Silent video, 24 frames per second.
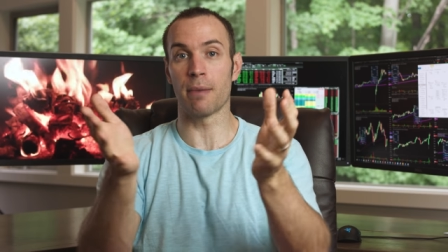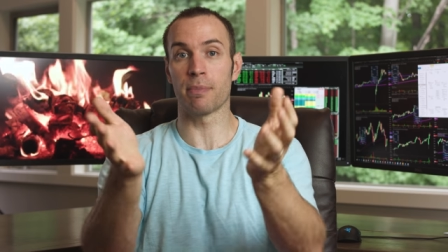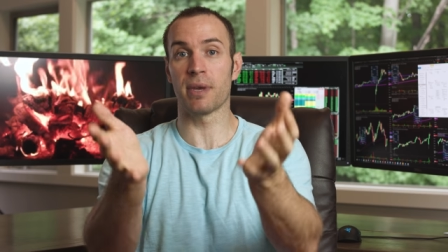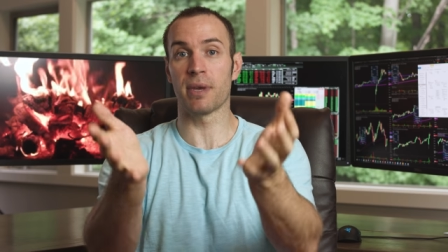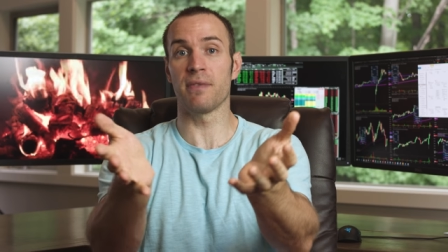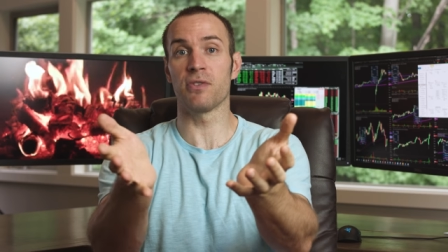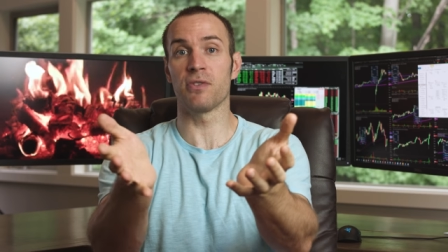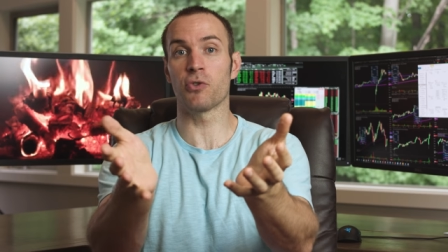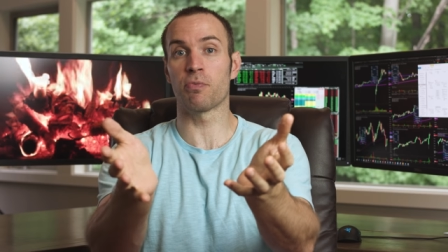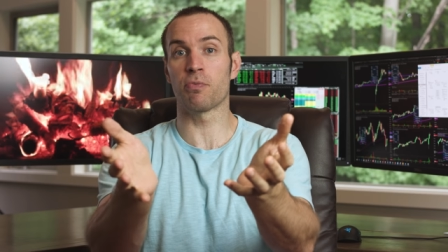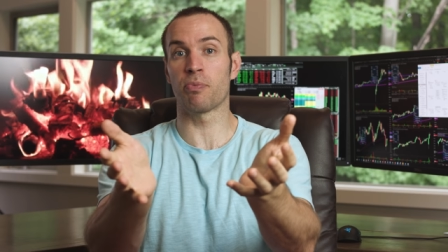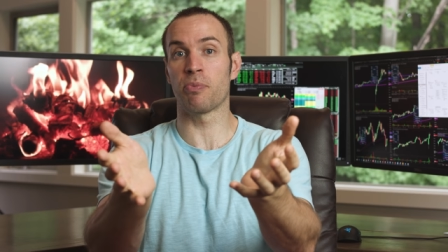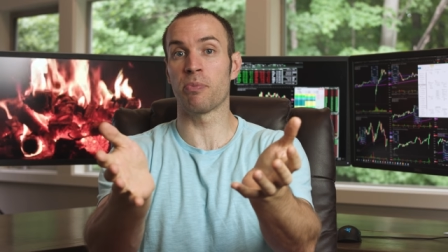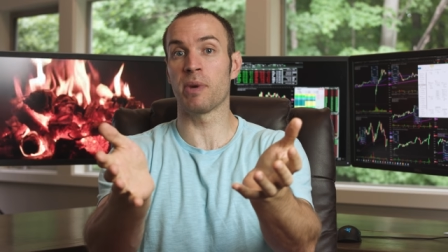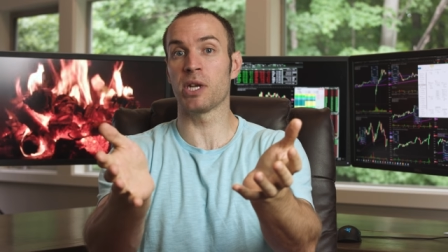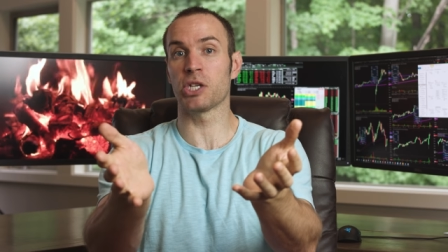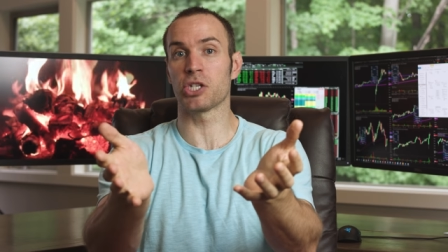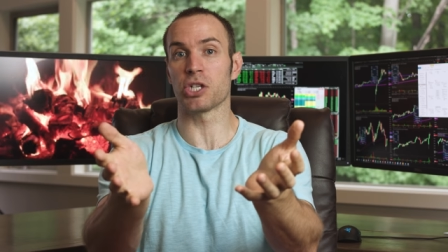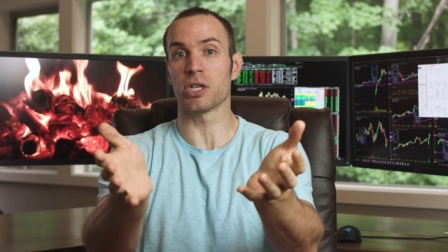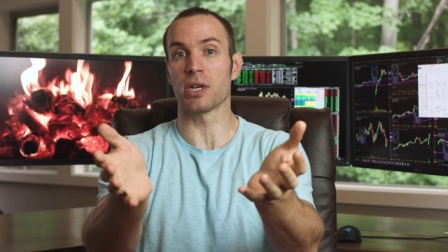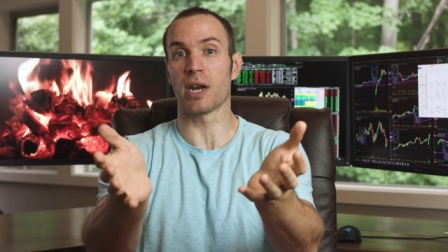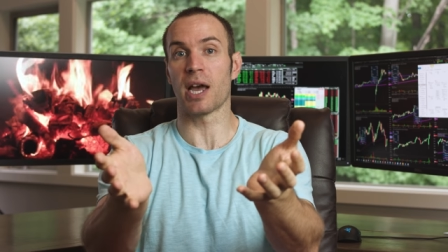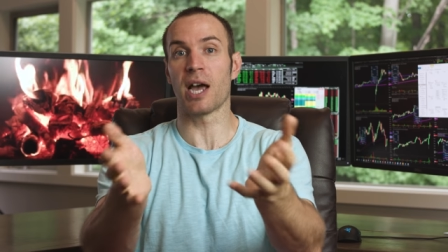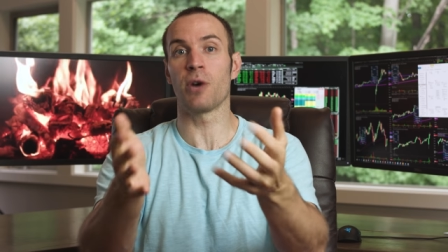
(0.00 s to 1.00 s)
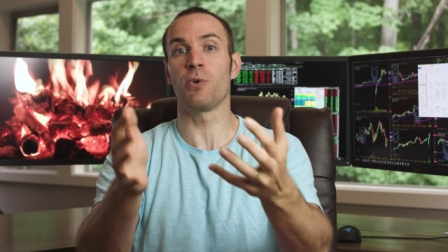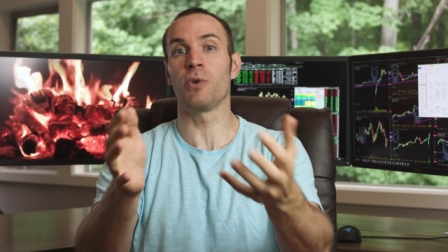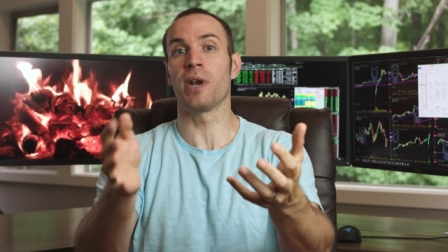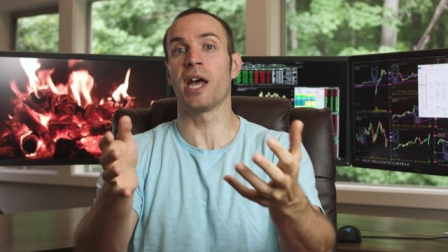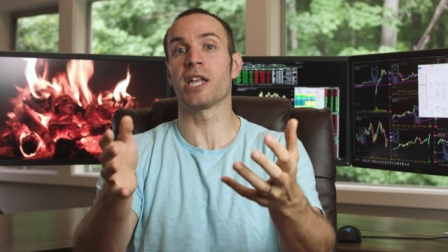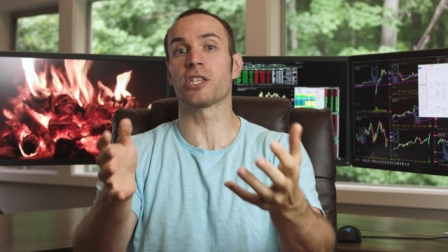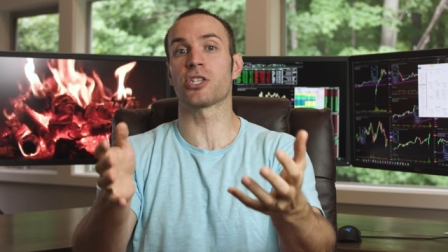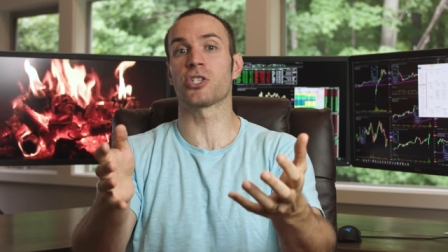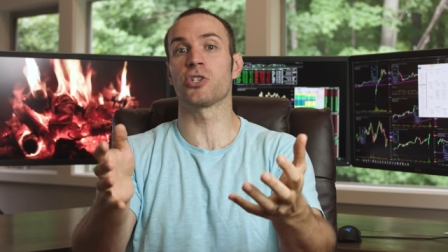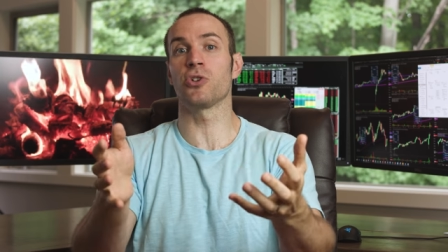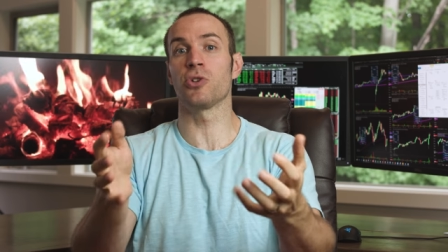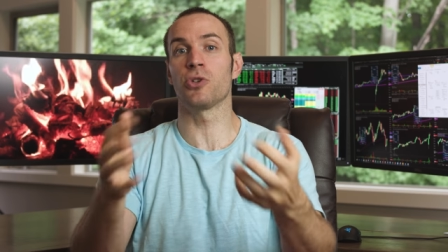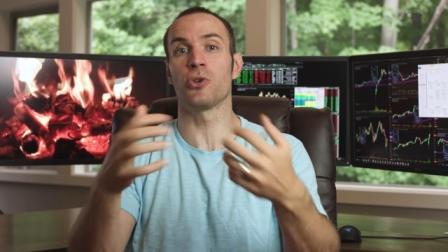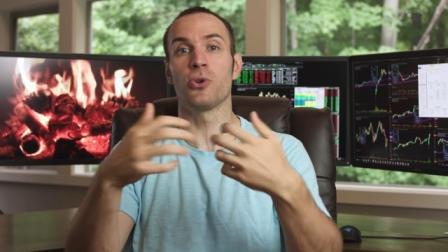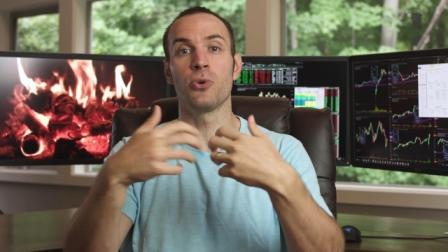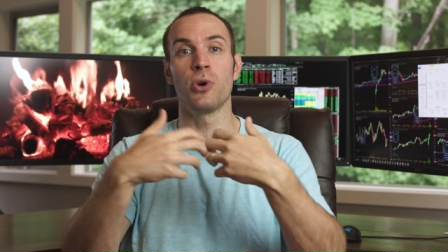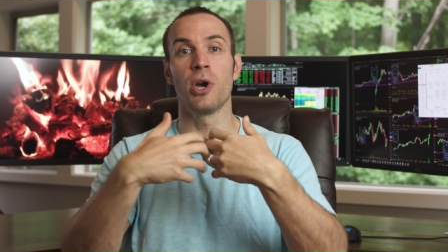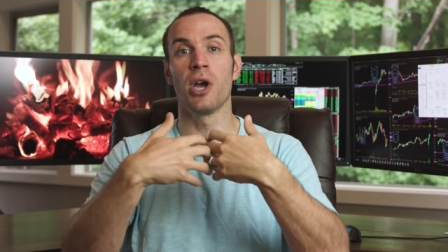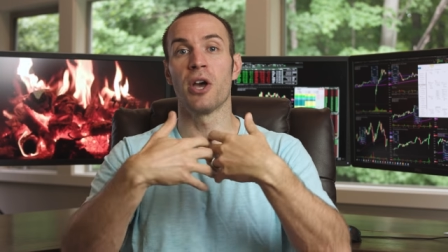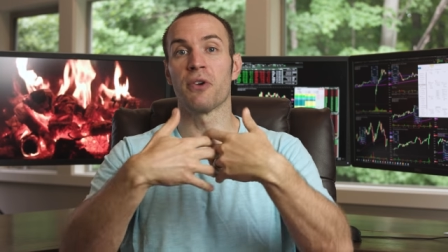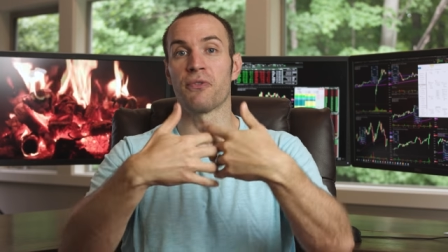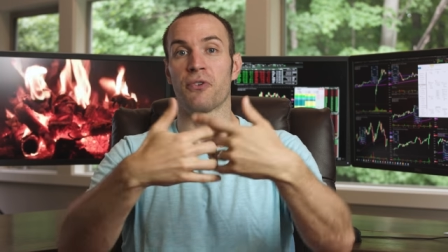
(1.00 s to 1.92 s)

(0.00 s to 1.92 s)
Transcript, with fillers: I'm giving you permission. I will not sue you